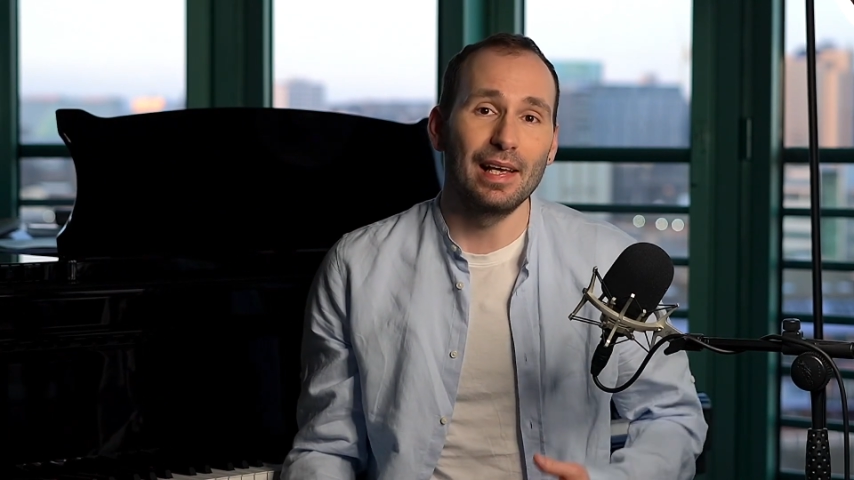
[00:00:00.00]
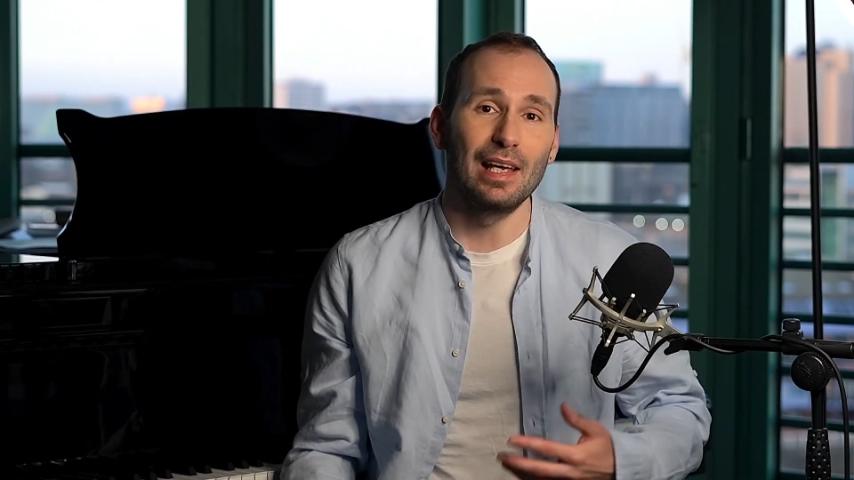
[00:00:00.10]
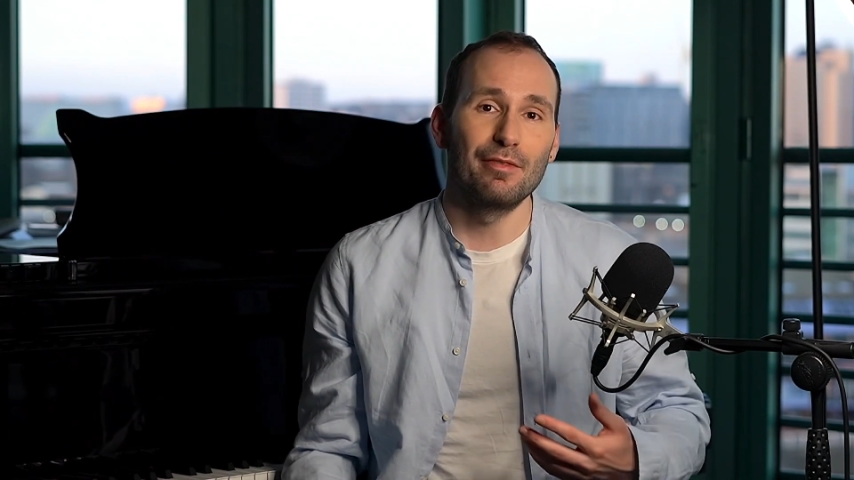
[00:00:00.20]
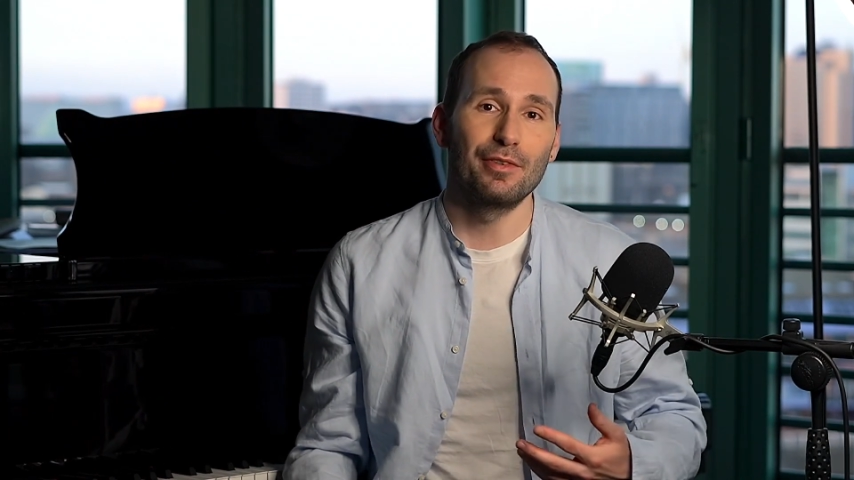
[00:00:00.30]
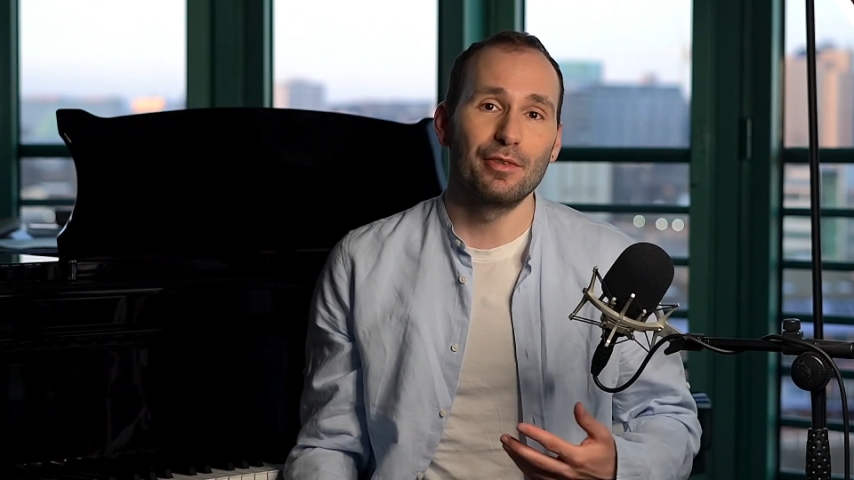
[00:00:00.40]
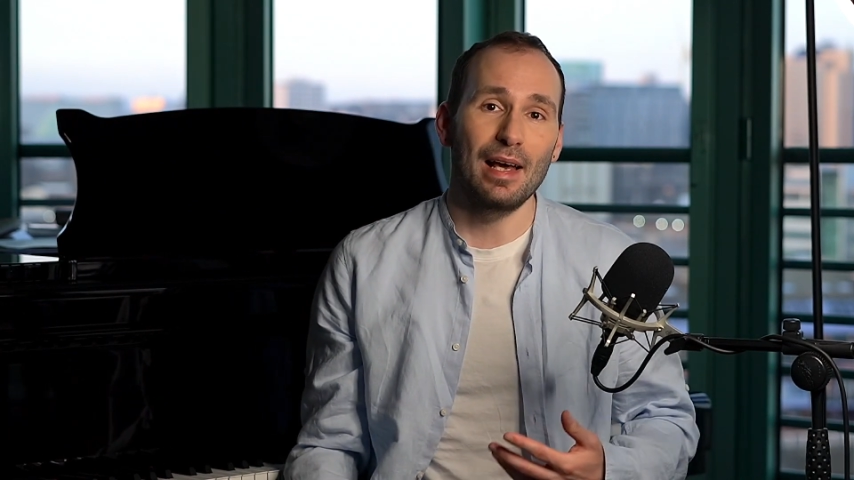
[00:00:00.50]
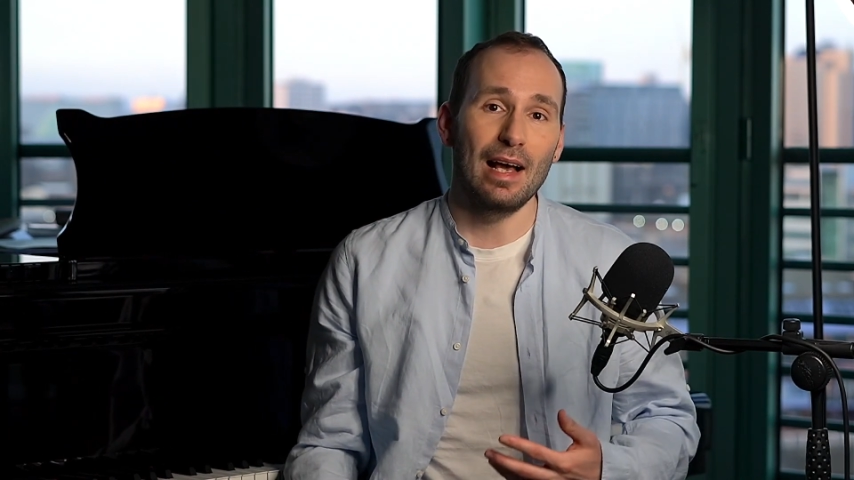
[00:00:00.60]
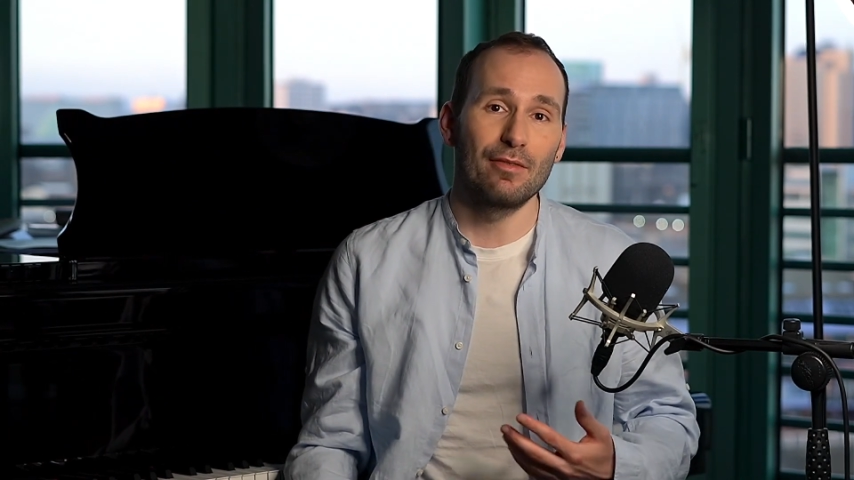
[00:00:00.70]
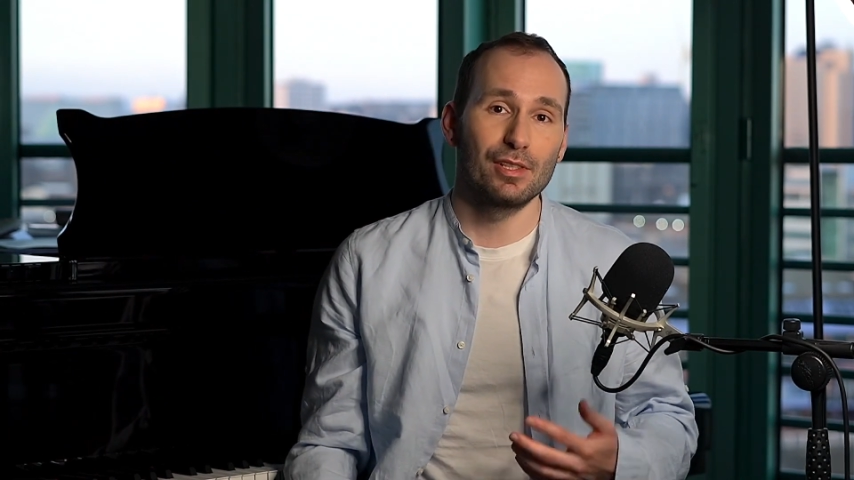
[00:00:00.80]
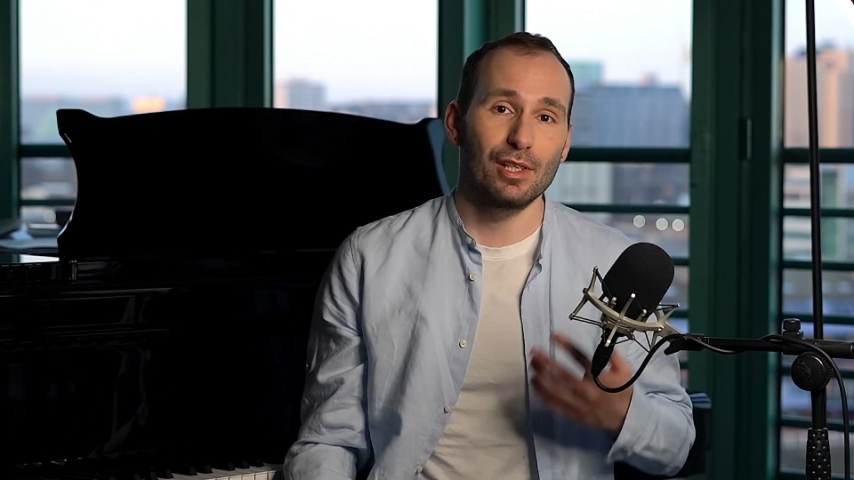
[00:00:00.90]
if you
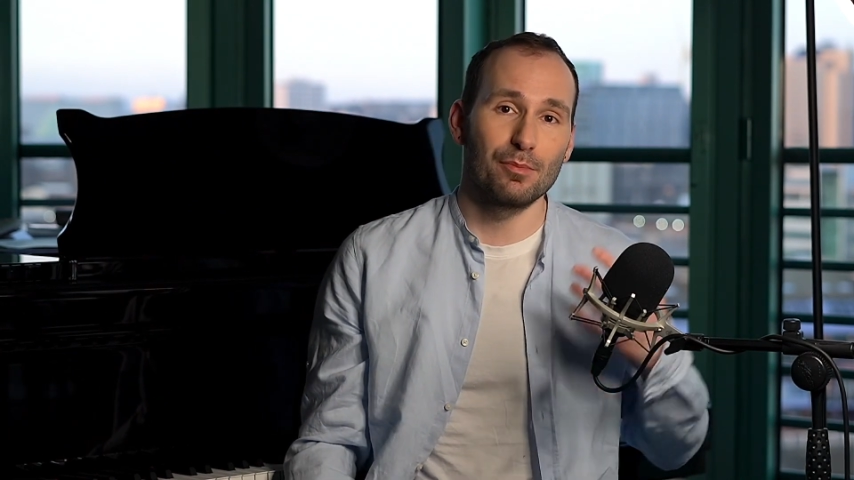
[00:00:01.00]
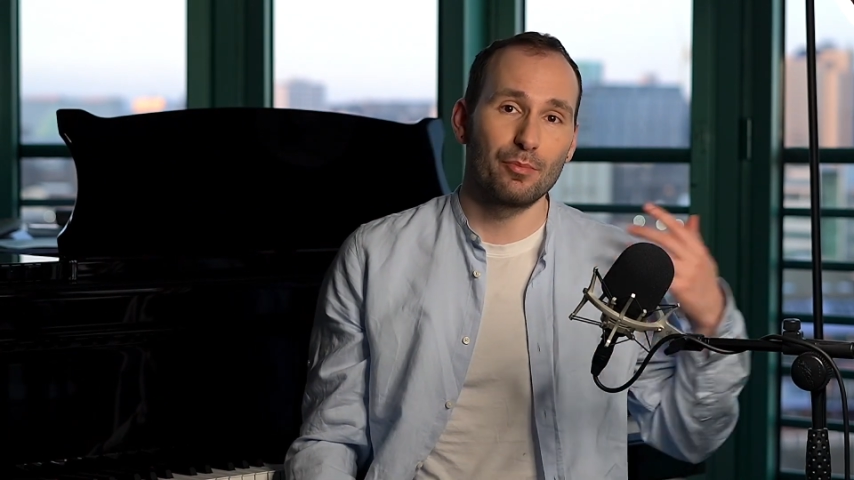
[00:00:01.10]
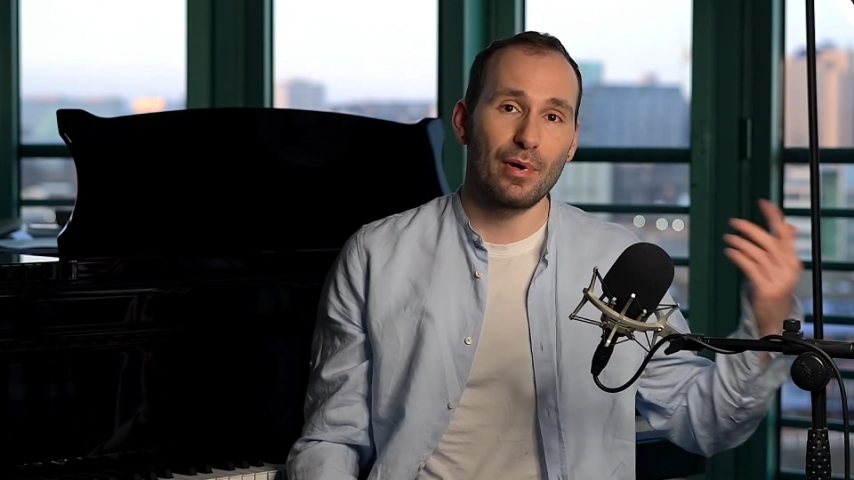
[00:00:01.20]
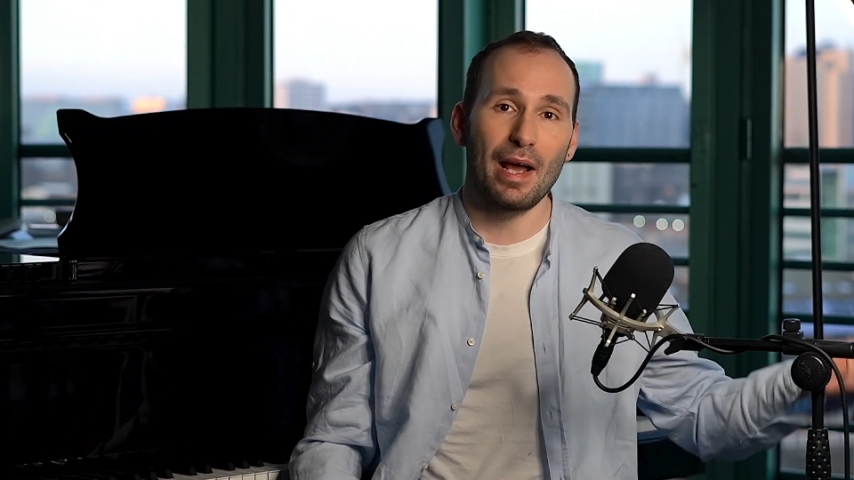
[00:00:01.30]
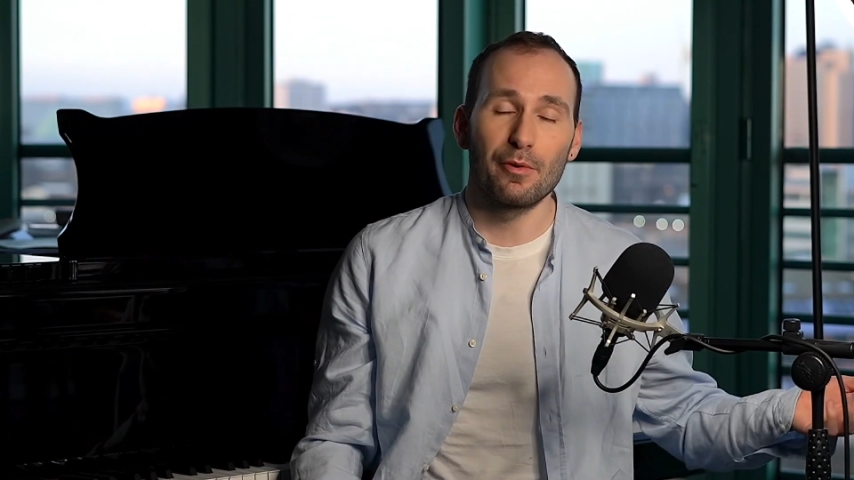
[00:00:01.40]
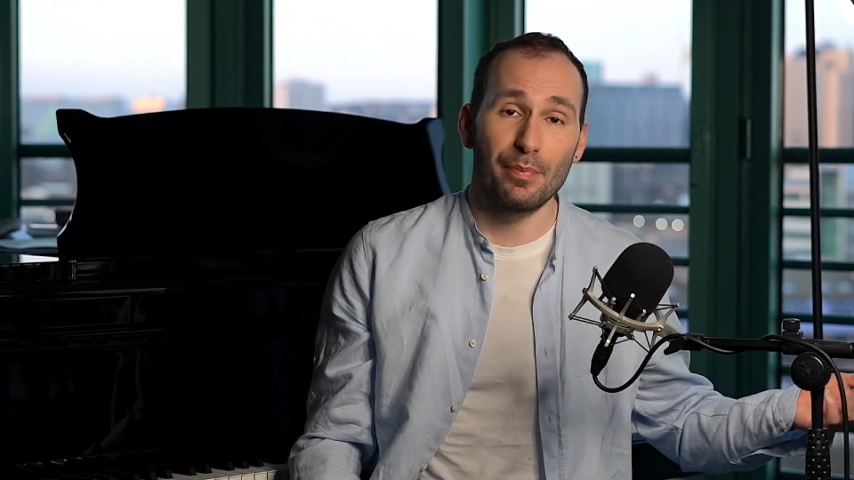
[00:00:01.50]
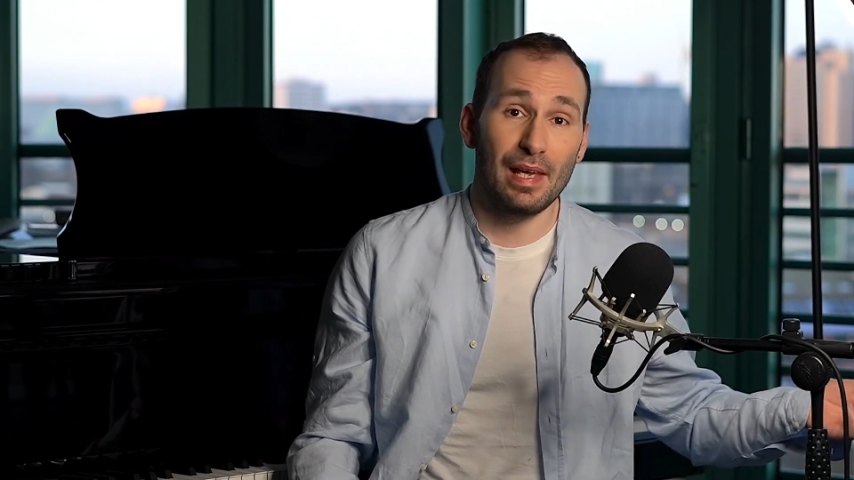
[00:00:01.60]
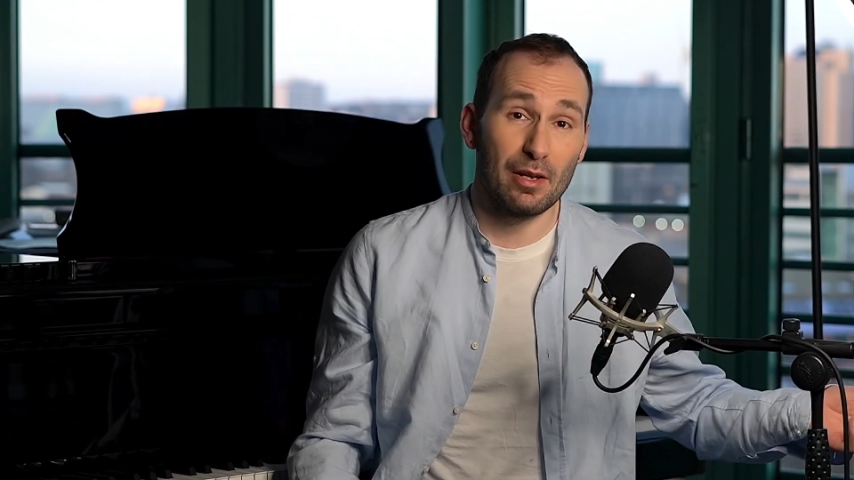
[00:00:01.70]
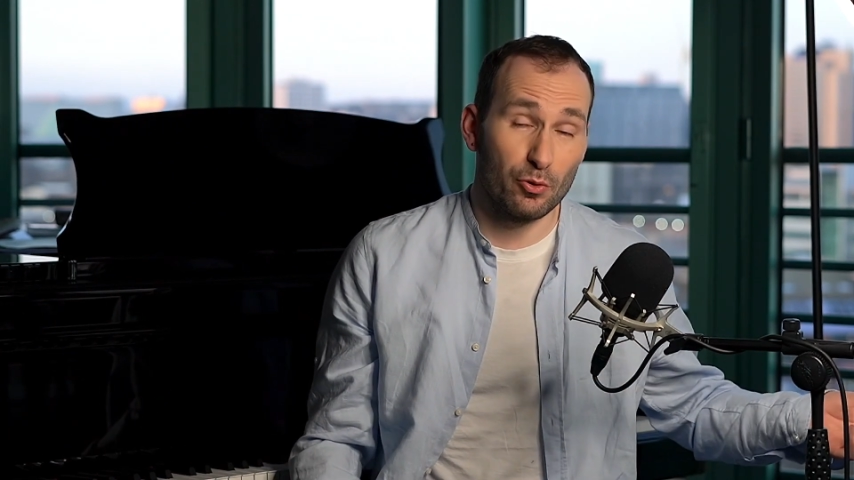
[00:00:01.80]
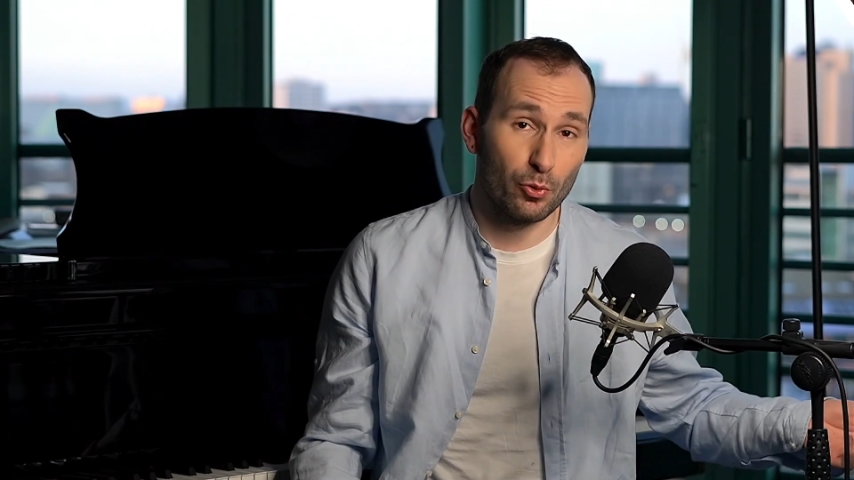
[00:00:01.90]
have some prior piano